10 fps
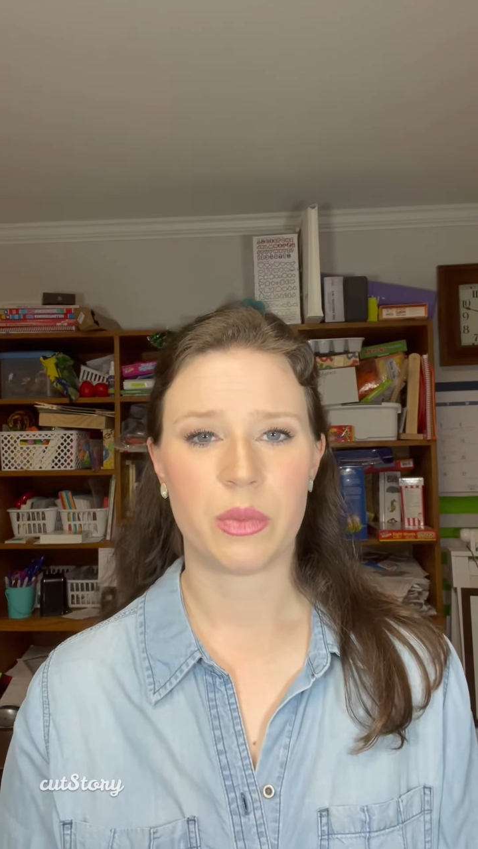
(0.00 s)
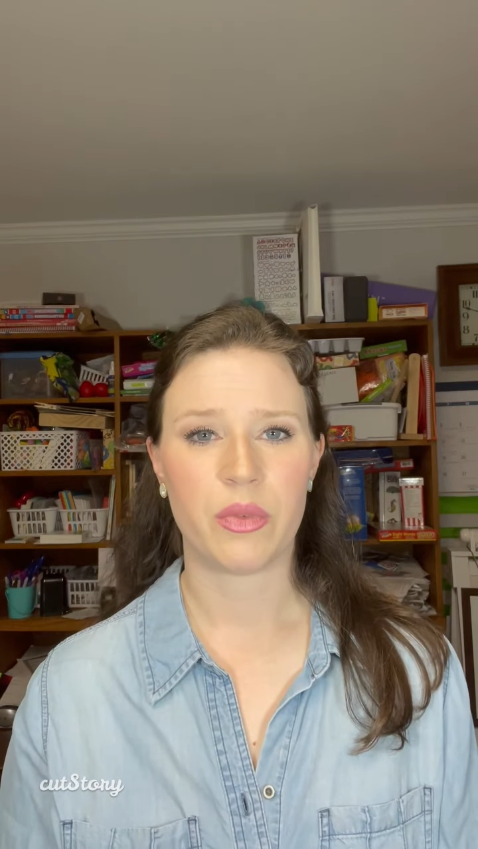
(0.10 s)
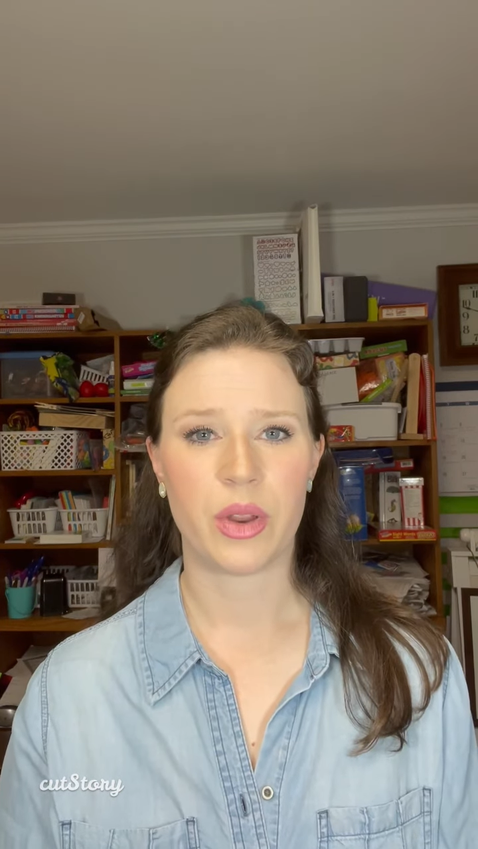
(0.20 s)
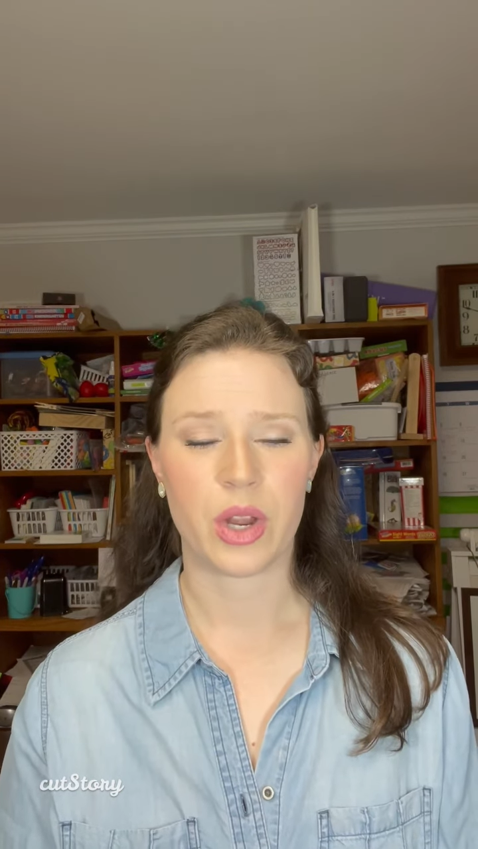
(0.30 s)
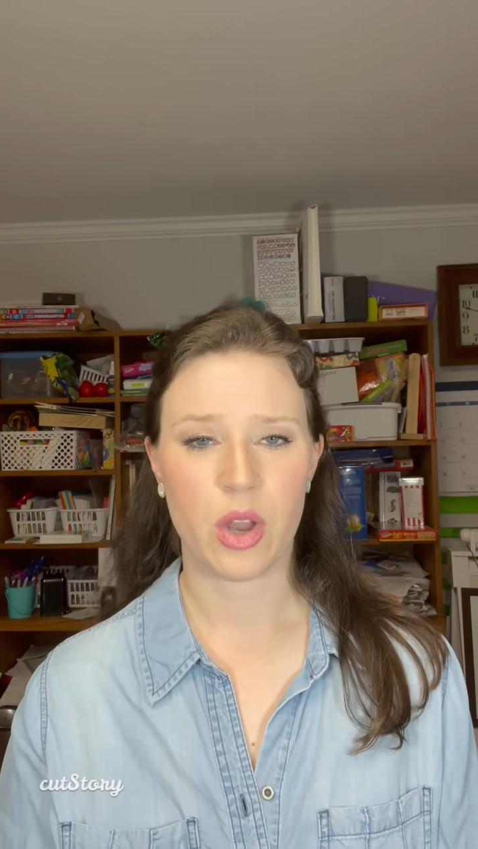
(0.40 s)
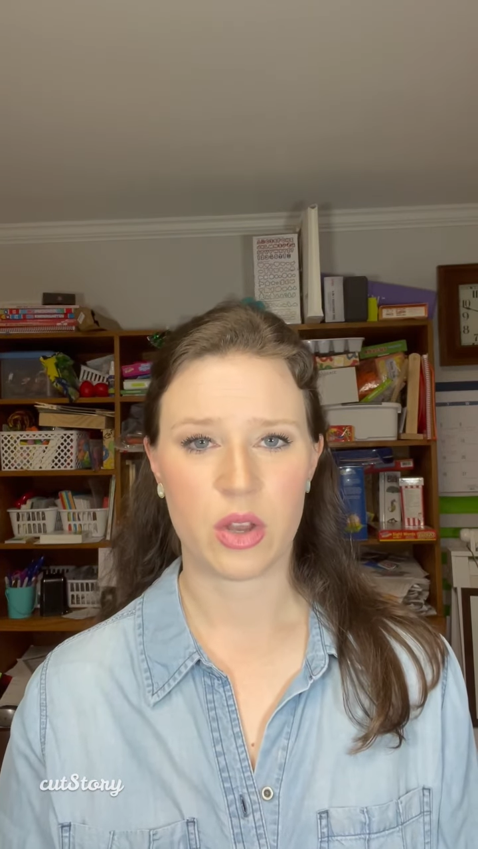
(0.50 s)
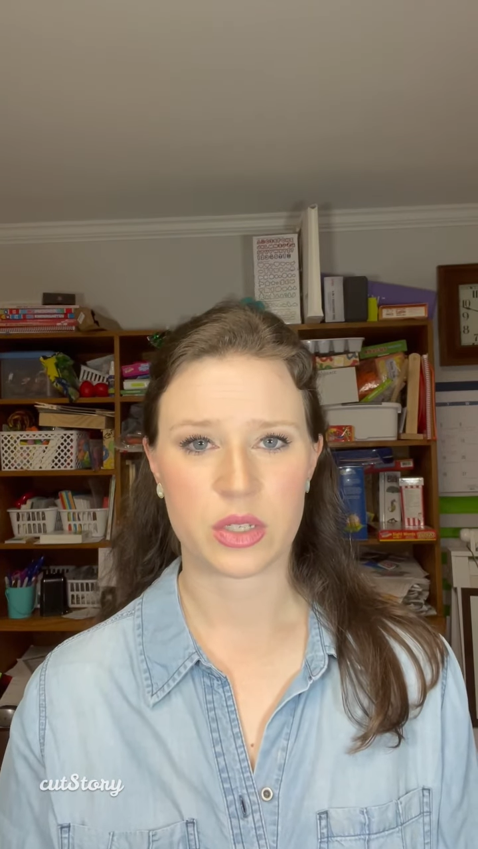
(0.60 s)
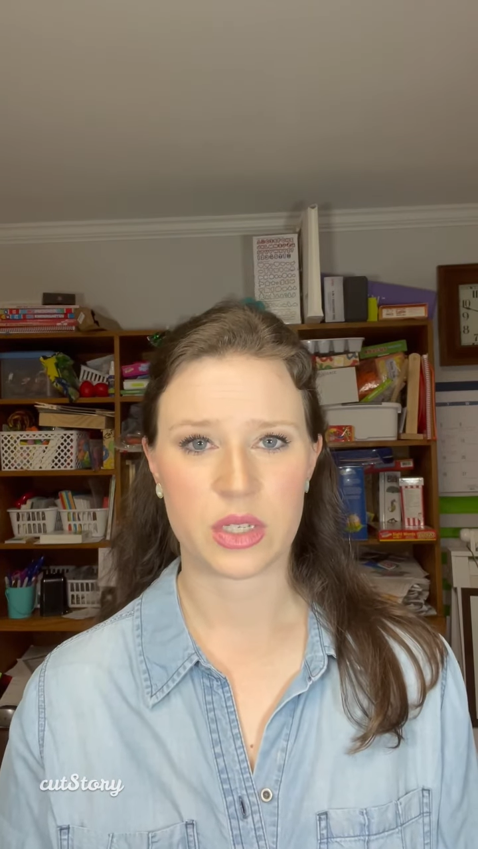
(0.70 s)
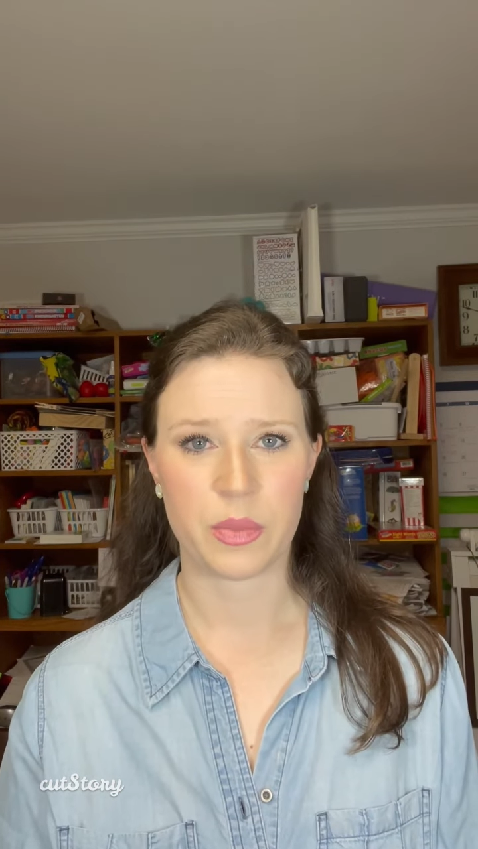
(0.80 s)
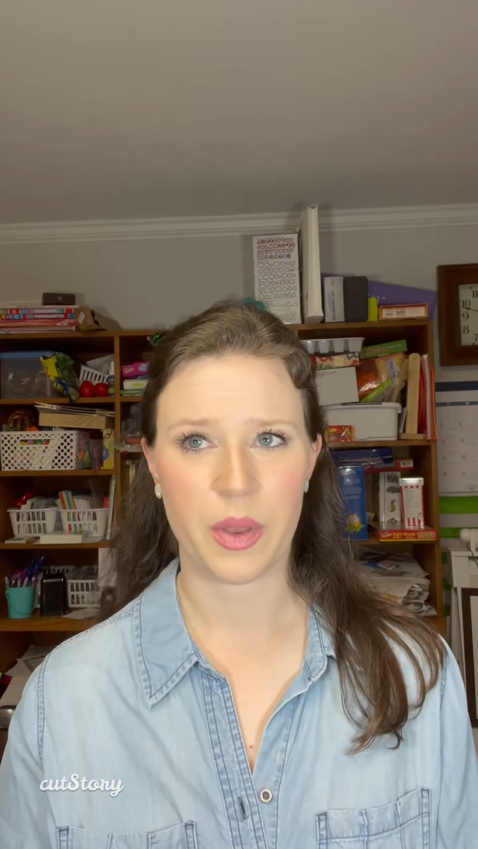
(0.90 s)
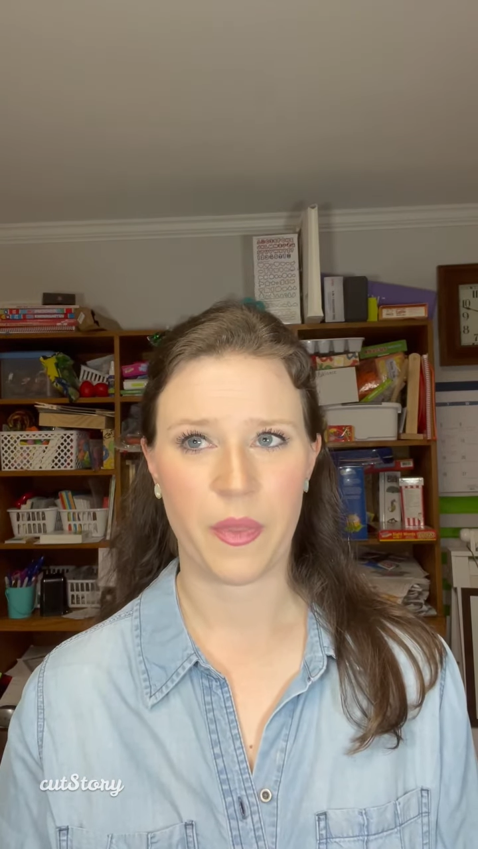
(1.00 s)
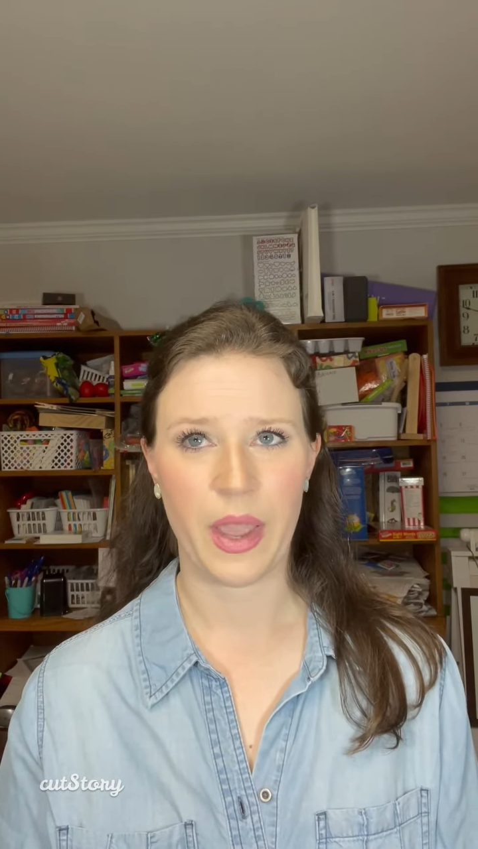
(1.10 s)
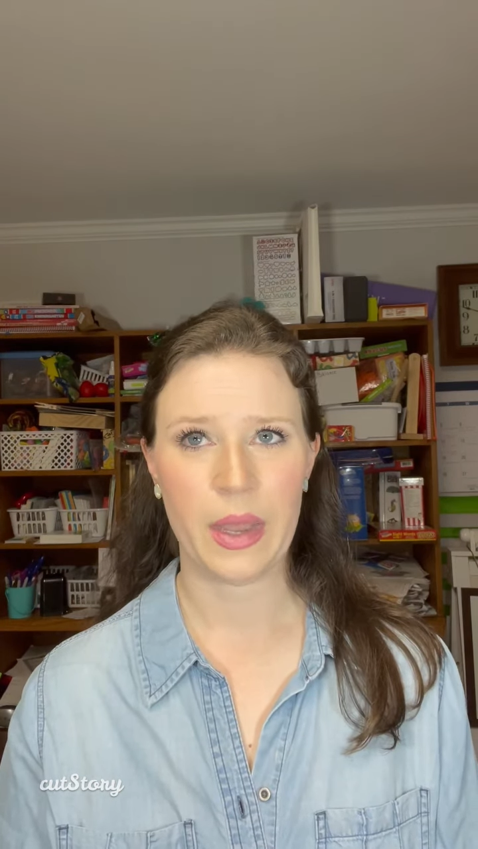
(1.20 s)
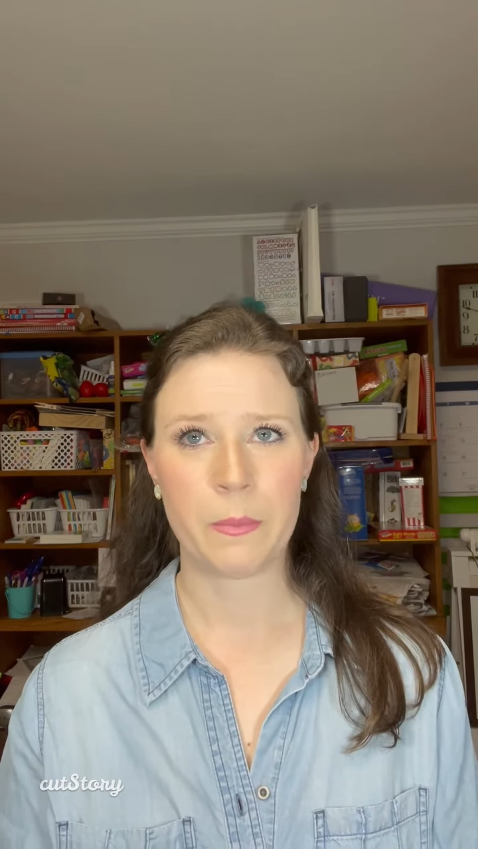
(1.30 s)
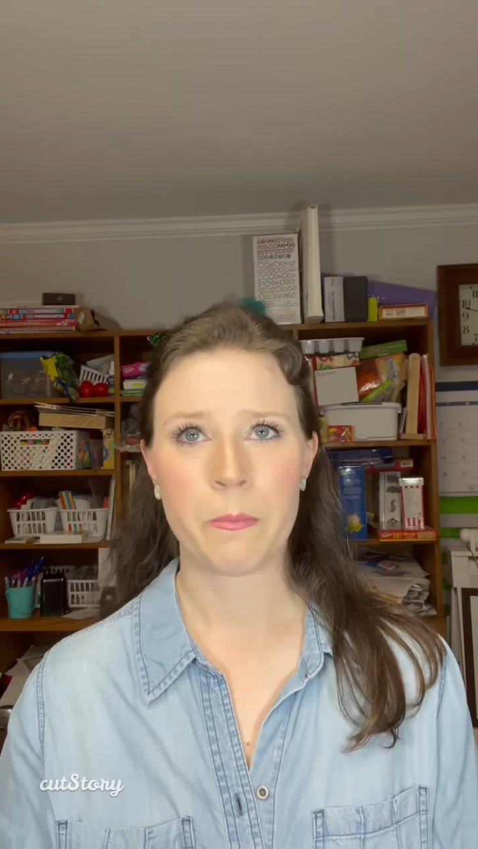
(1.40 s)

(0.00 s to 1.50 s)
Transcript: be very cautious about that.